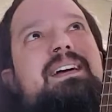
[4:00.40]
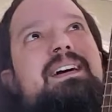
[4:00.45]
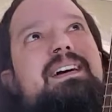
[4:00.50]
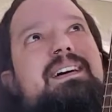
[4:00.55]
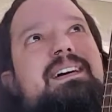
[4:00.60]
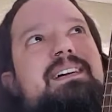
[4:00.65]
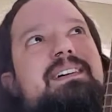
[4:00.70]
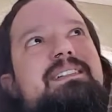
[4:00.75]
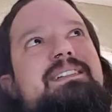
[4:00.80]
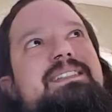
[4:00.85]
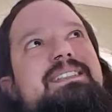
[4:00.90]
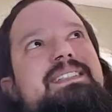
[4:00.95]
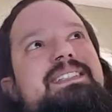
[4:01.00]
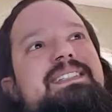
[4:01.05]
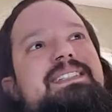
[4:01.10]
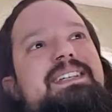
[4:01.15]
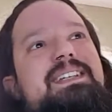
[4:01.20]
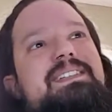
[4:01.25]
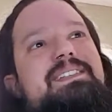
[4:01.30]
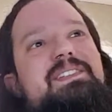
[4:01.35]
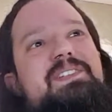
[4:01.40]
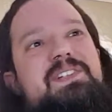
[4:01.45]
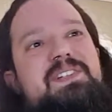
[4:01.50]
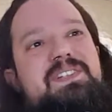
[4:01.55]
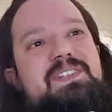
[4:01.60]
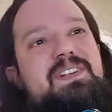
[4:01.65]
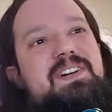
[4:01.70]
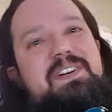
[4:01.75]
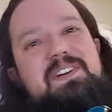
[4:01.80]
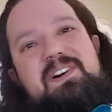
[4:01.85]
it's
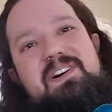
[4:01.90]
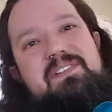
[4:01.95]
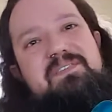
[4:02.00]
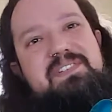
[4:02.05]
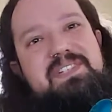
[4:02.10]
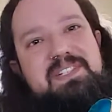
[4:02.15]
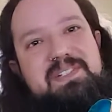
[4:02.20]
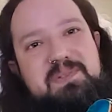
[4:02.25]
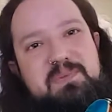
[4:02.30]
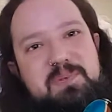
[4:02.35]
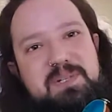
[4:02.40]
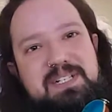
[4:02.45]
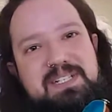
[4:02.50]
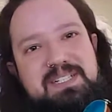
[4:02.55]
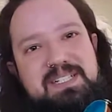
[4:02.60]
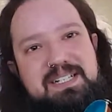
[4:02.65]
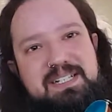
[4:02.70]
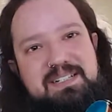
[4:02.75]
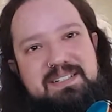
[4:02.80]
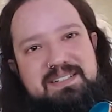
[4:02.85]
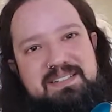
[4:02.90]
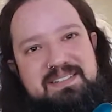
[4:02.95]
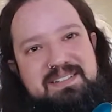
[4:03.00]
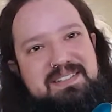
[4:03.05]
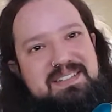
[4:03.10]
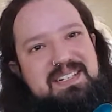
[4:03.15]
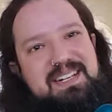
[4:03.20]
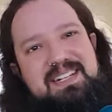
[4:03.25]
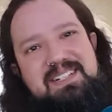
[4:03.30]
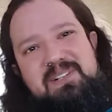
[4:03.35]
just not obvious what it
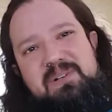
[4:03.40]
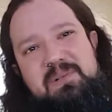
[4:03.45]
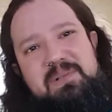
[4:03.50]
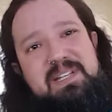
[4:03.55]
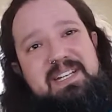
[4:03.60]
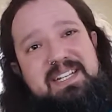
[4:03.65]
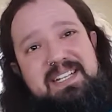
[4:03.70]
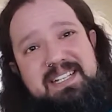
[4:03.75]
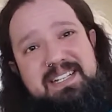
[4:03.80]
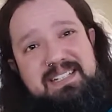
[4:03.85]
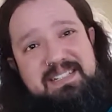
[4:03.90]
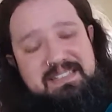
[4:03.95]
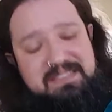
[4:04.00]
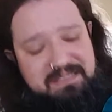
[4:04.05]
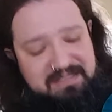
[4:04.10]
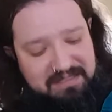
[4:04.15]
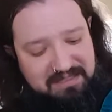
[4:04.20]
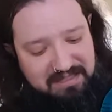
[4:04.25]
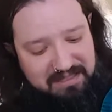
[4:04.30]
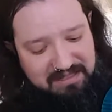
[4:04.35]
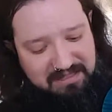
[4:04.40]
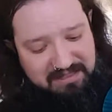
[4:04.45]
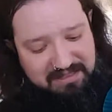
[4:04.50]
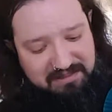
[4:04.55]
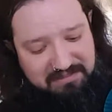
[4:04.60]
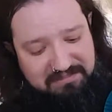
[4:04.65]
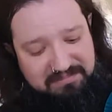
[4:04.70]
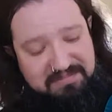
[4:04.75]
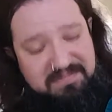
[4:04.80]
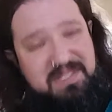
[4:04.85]
does. I don't like it.
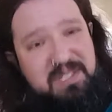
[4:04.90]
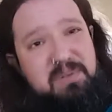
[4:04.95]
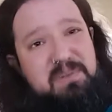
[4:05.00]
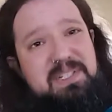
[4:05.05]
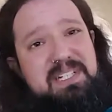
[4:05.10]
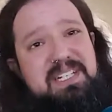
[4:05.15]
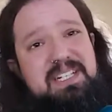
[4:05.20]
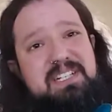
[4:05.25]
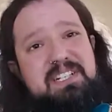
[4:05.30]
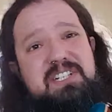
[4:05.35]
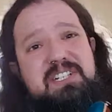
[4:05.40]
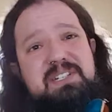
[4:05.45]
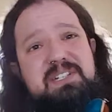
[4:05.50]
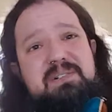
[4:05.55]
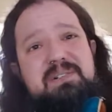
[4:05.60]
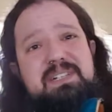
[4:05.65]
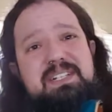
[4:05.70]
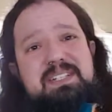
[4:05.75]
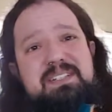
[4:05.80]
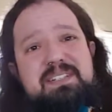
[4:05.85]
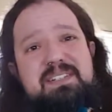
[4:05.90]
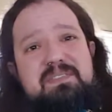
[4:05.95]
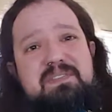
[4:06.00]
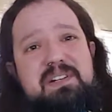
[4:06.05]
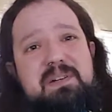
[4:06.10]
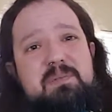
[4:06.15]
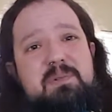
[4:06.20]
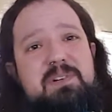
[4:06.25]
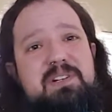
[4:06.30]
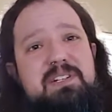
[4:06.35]
The only issue is if
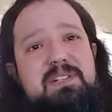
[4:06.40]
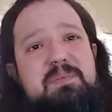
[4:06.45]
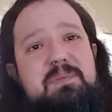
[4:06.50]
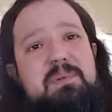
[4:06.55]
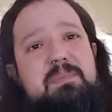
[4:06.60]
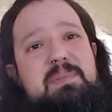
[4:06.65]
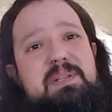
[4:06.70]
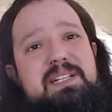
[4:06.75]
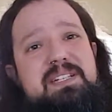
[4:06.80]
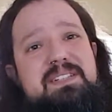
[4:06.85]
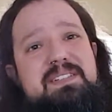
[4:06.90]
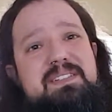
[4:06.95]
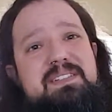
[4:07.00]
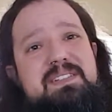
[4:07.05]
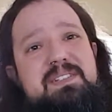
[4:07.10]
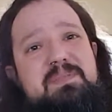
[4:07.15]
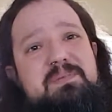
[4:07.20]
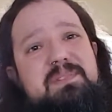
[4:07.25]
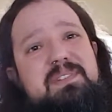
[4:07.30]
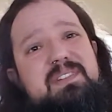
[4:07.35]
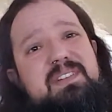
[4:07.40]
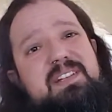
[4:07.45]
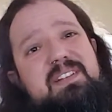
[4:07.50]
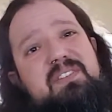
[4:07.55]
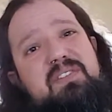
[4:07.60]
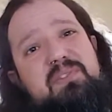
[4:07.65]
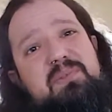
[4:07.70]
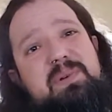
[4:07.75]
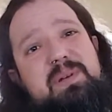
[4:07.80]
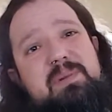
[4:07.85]
I wanted to replace this with like a
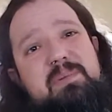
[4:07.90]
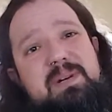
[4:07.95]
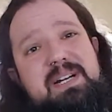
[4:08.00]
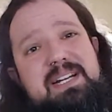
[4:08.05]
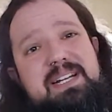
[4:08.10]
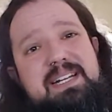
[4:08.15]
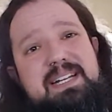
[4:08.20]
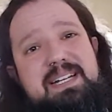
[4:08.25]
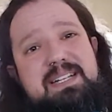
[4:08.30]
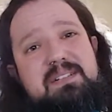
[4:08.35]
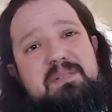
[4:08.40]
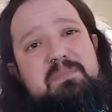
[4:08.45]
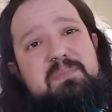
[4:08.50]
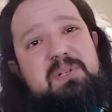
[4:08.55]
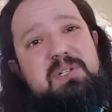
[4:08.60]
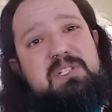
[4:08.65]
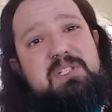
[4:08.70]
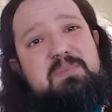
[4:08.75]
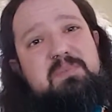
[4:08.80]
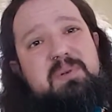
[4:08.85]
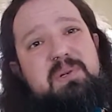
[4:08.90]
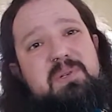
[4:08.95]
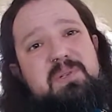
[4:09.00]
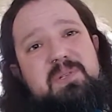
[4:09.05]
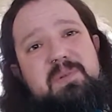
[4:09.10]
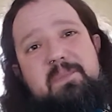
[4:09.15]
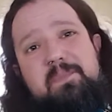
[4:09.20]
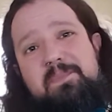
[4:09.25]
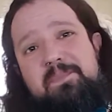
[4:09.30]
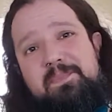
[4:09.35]
3-way and a
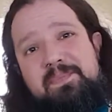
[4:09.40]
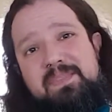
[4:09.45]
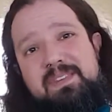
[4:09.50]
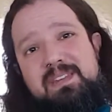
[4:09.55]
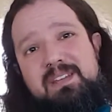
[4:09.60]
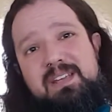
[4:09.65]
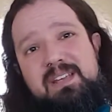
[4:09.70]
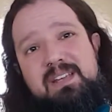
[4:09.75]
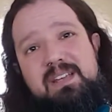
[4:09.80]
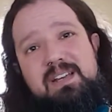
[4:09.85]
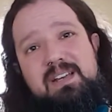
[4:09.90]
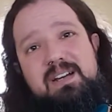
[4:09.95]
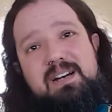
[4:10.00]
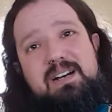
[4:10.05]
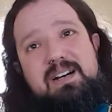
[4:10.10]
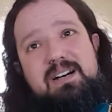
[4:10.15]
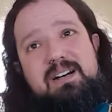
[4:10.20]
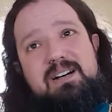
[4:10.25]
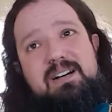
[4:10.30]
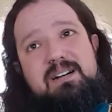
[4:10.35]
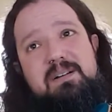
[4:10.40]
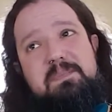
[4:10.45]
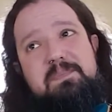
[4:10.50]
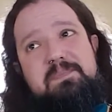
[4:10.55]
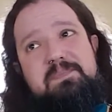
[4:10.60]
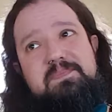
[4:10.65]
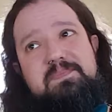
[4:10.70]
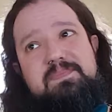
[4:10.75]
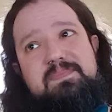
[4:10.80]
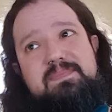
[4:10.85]
push-pull,
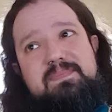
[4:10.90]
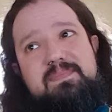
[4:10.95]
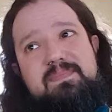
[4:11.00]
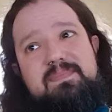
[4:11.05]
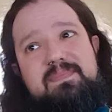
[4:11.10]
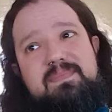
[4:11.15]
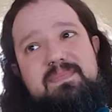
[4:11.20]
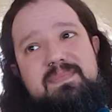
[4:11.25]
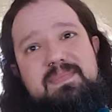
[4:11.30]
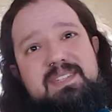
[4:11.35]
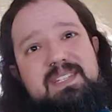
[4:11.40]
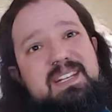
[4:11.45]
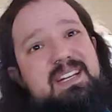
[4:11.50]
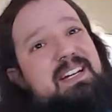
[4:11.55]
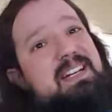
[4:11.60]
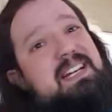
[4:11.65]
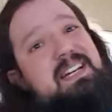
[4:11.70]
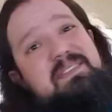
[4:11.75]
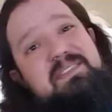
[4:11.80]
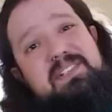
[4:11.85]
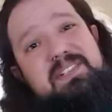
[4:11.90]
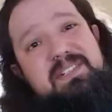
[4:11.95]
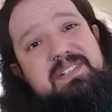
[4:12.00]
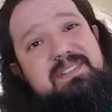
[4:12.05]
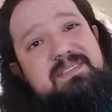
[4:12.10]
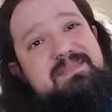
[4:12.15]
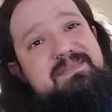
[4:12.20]
I'd have to,